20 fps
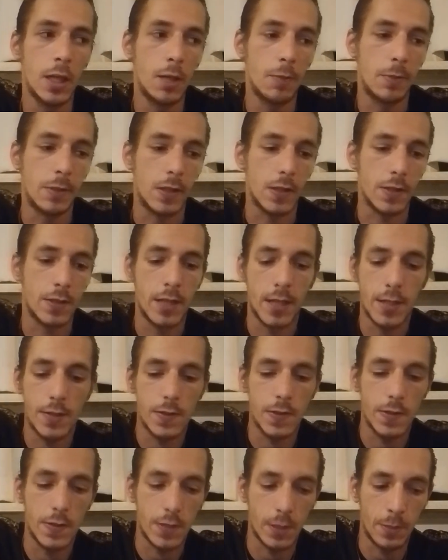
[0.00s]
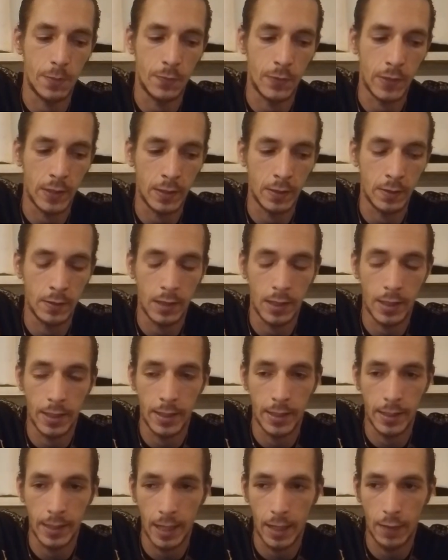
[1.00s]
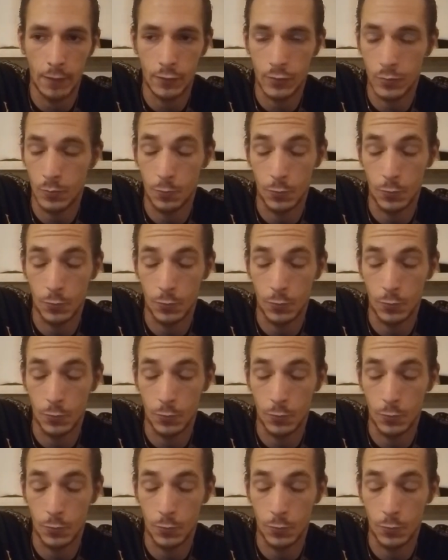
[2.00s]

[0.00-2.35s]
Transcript: because that's something I have